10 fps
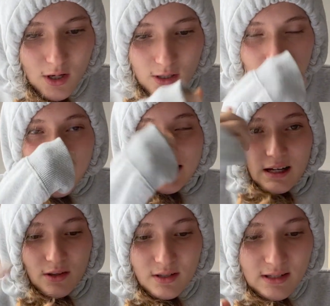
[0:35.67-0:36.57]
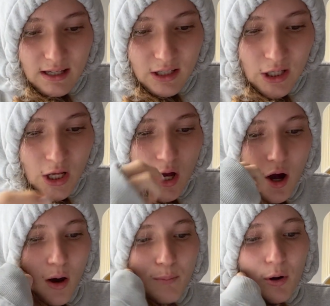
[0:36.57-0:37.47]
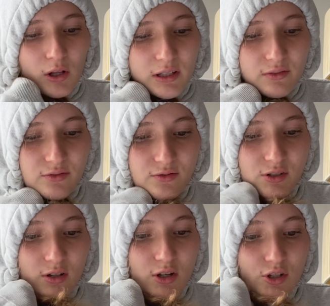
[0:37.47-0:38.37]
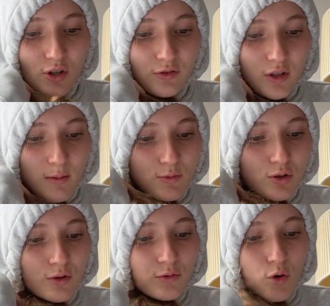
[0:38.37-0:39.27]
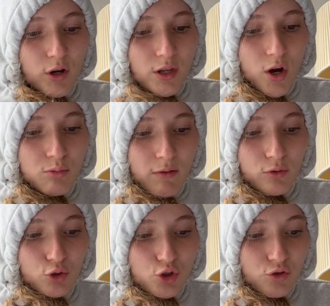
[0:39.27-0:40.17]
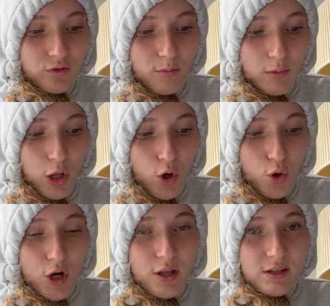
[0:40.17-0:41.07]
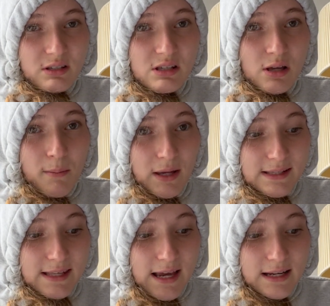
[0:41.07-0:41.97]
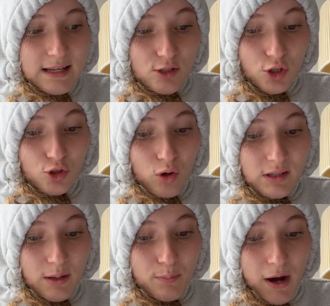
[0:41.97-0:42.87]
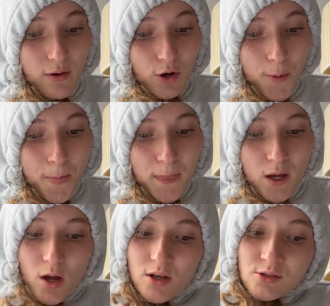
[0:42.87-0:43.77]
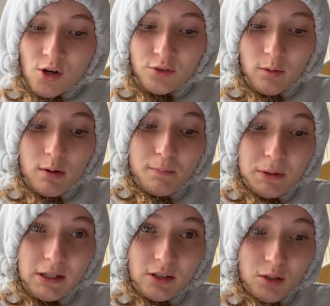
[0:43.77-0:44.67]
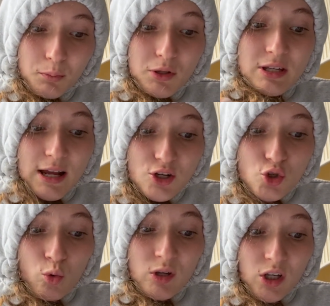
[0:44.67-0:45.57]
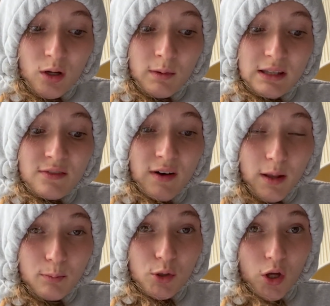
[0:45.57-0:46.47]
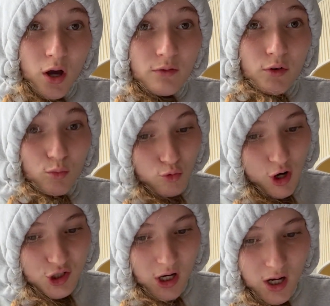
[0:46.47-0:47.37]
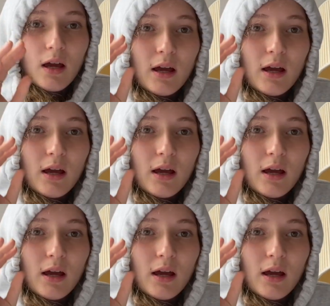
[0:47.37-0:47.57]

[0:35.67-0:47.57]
So Alexander II abolished serfdom to avoid a revolution from below. This is to maintain his autocratic power. Serfdom impeded the potential economic development of Russia.